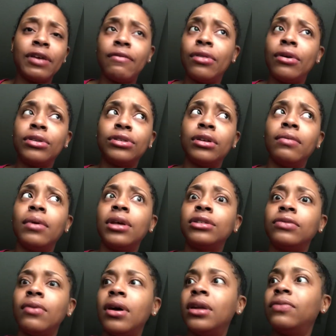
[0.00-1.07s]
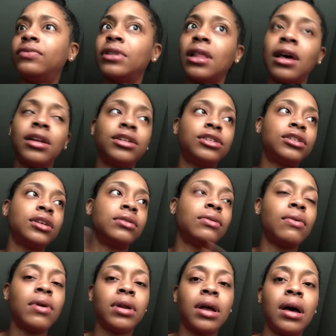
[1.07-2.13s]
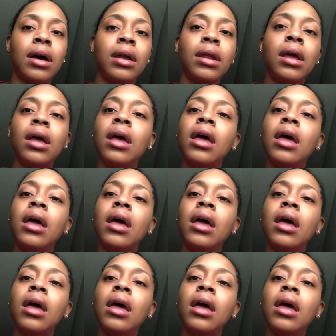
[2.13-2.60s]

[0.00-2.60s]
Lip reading: Even though it's in a restaurant, there was a lot of shit going on.